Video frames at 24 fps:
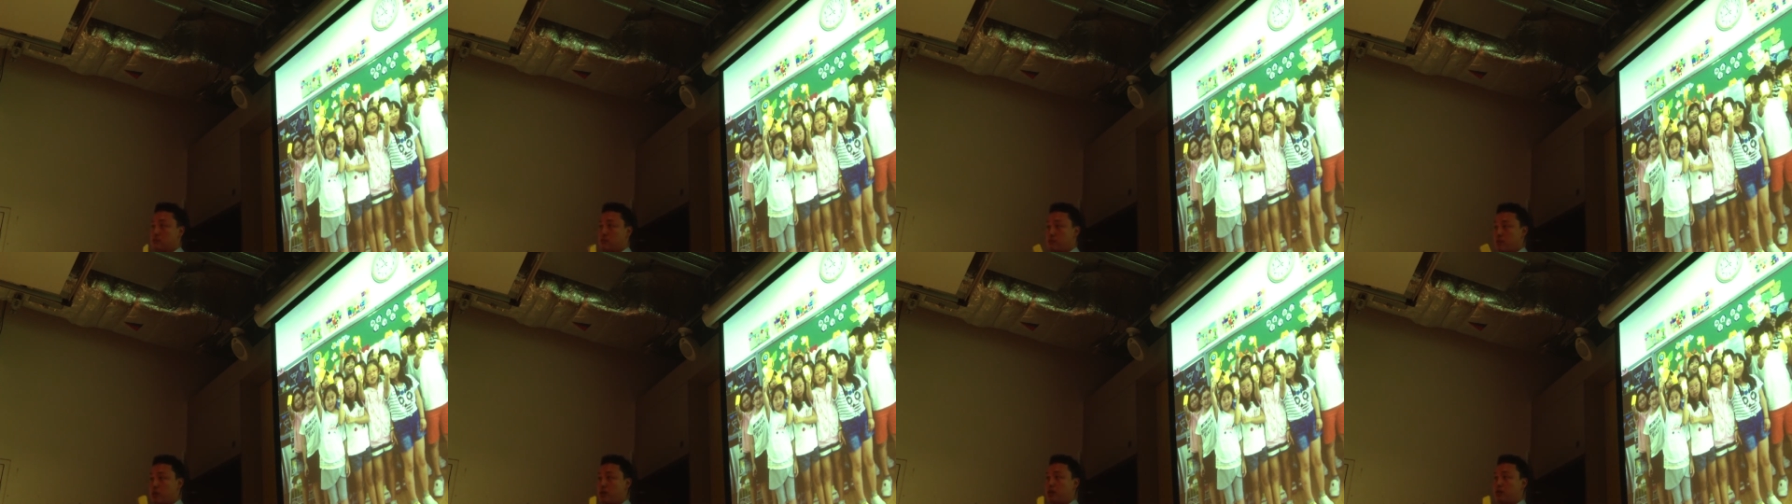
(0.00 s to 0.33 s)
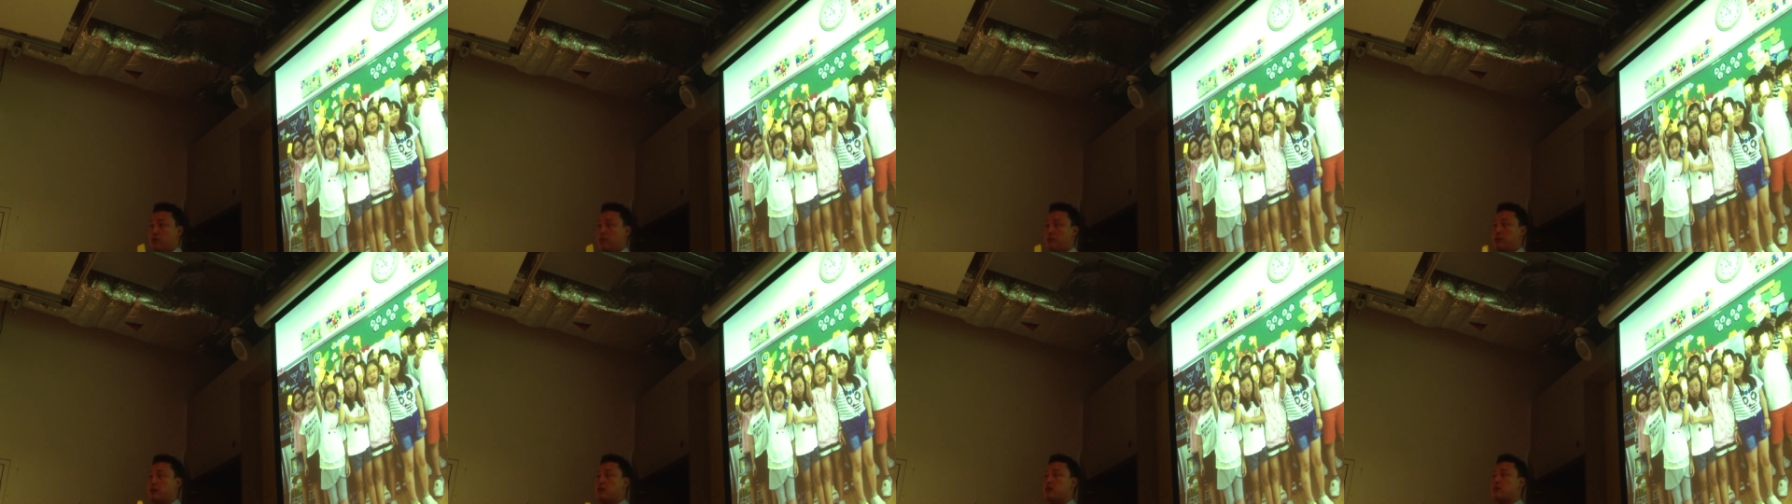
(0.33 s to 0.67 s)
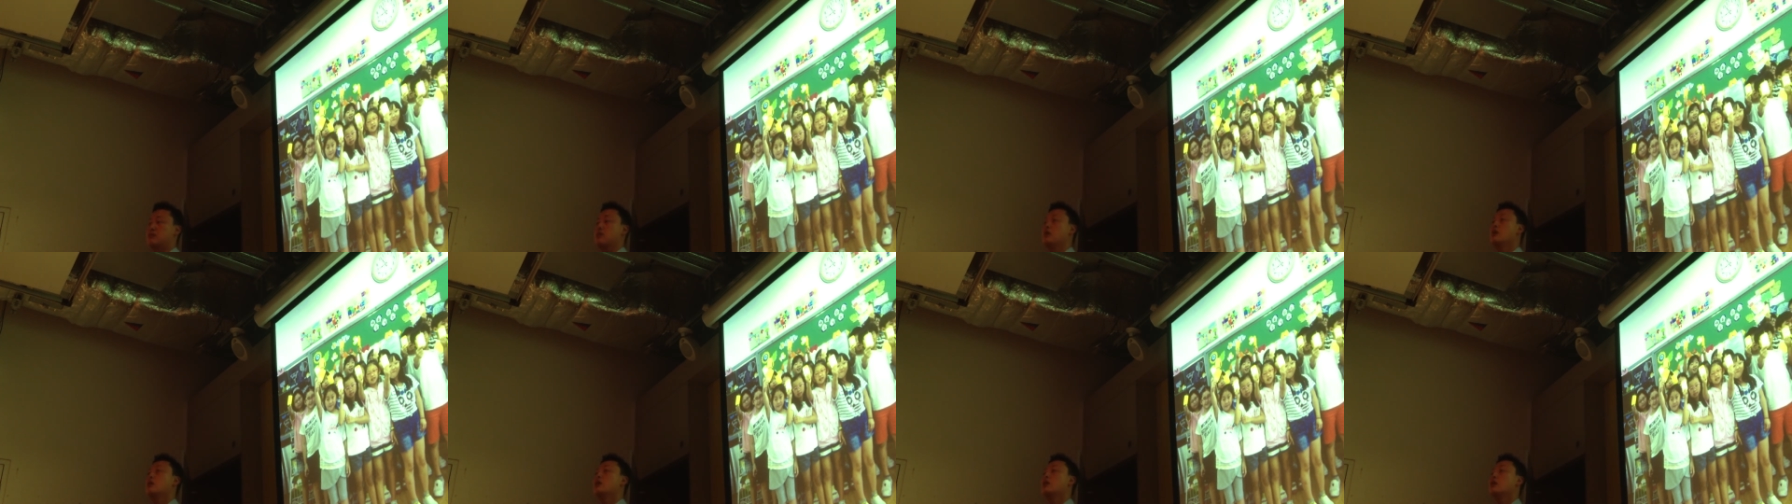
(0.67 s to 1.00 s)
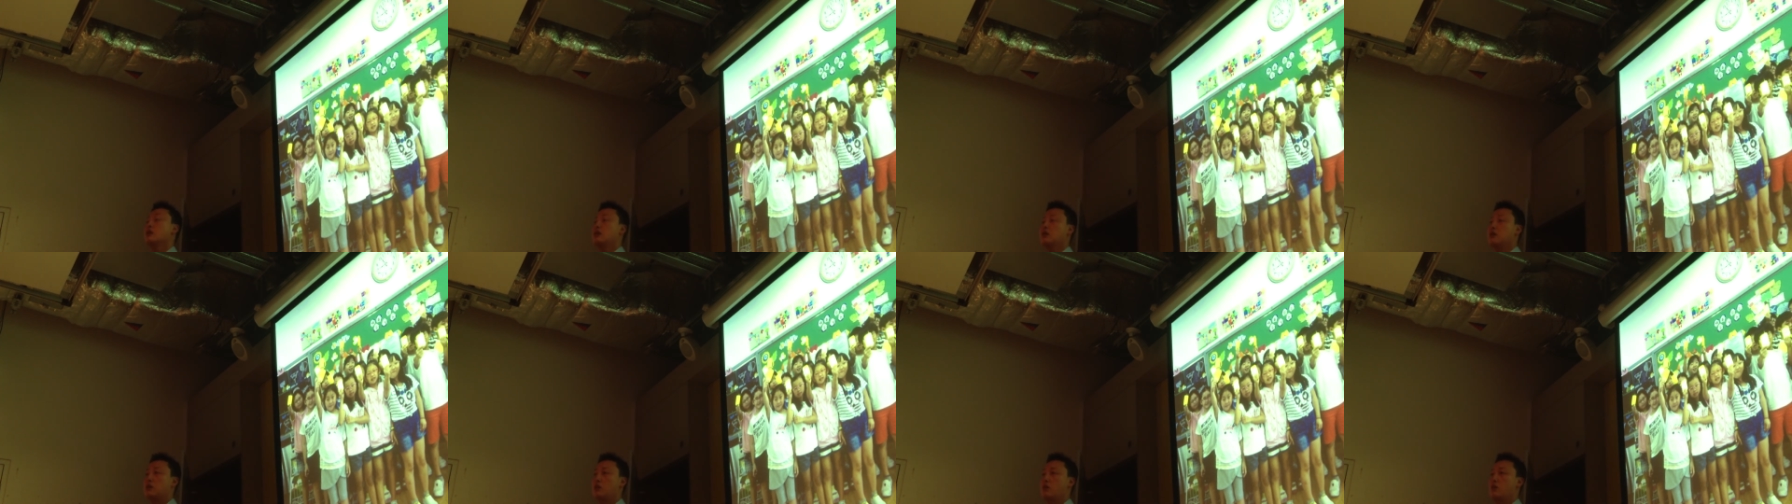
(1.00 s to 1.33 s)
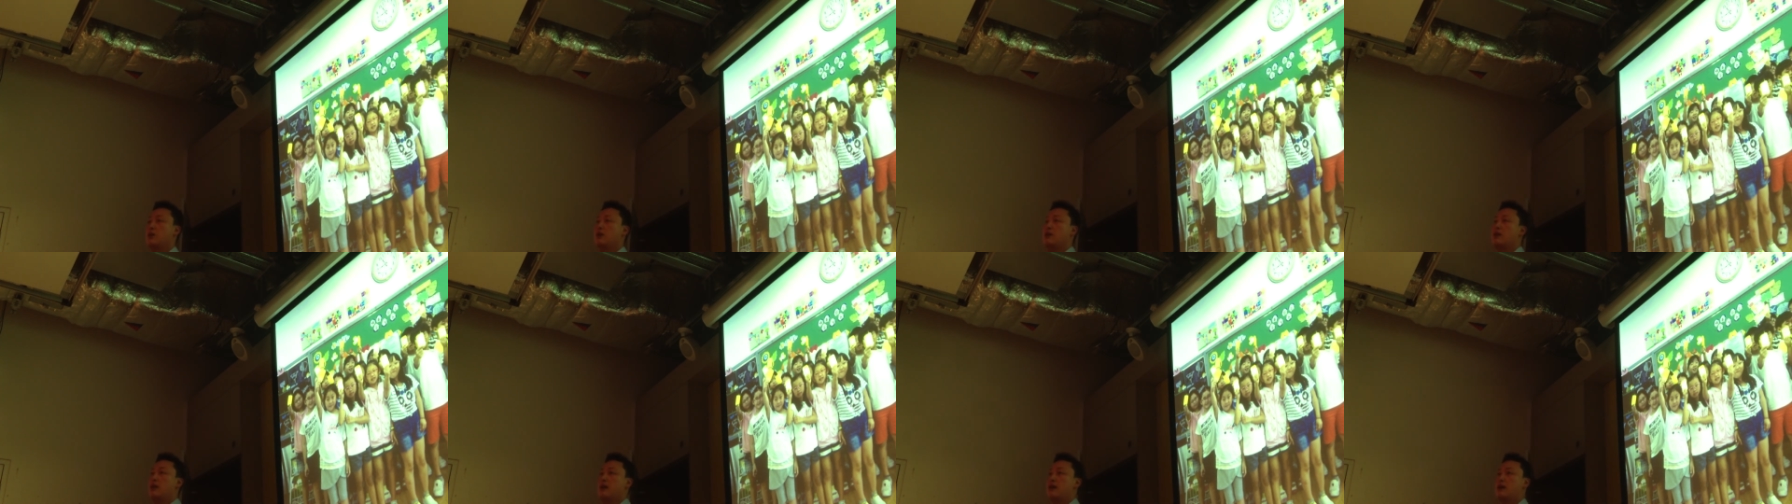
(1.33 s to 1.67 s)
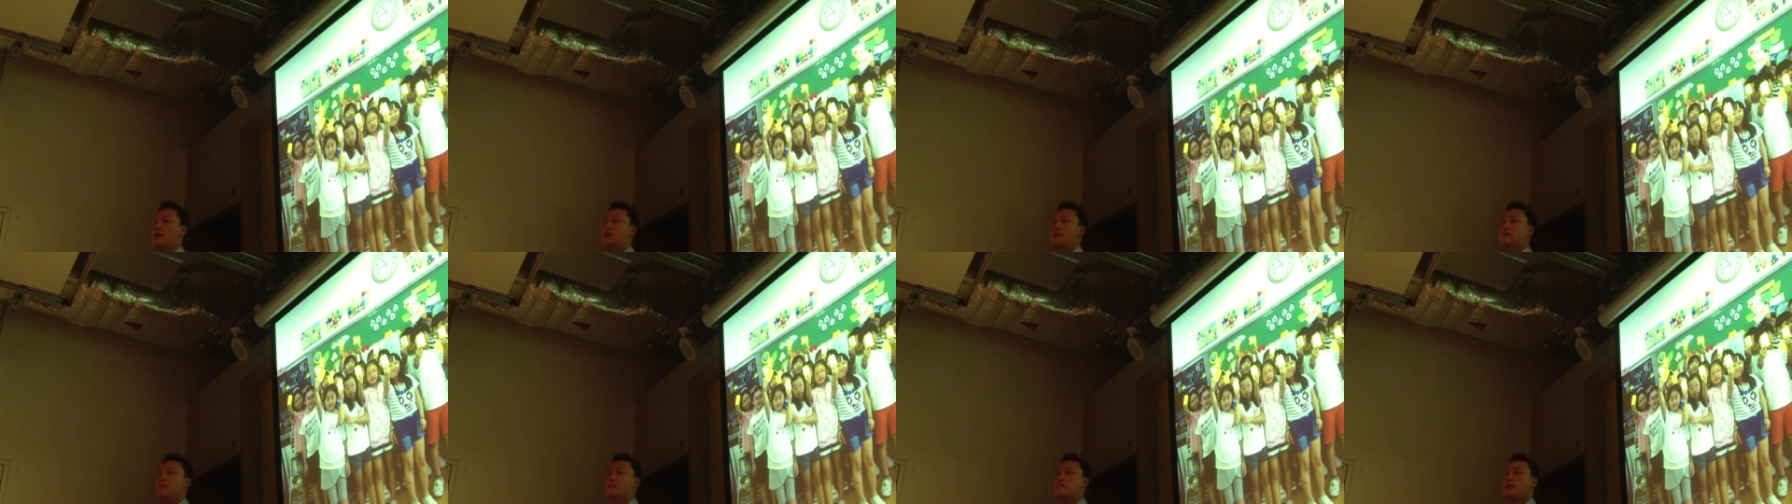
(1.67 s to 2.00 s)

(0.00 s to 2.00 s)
product because in Korea,